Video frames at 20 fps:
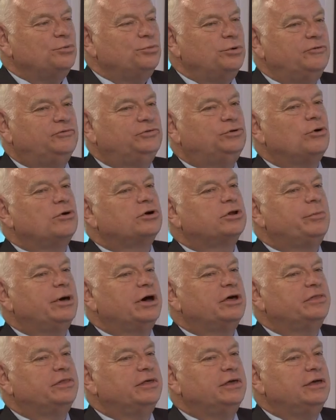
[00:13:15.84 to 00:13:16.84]
We've talked
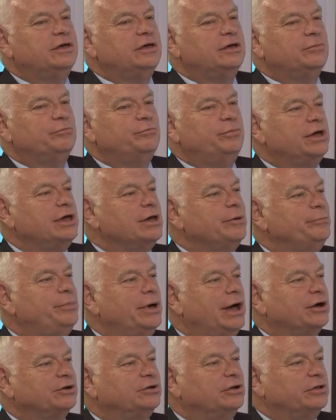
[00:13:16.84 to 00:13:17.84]
about the big
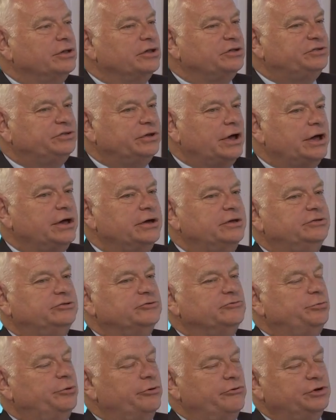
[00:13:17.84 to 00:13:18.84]
impact on the size
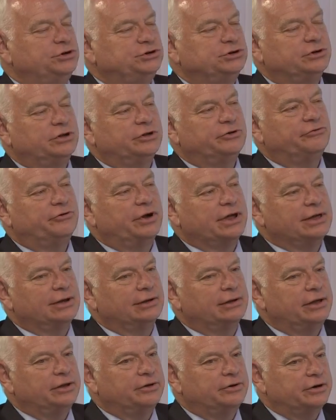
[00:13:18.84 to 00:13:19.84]
of provision and
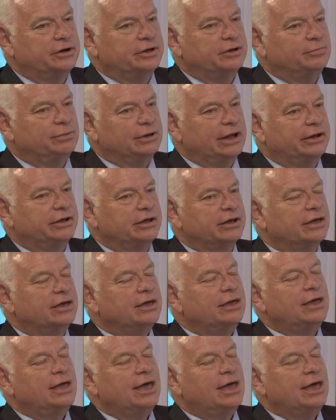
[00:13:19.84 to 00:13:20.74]
regulatory planning.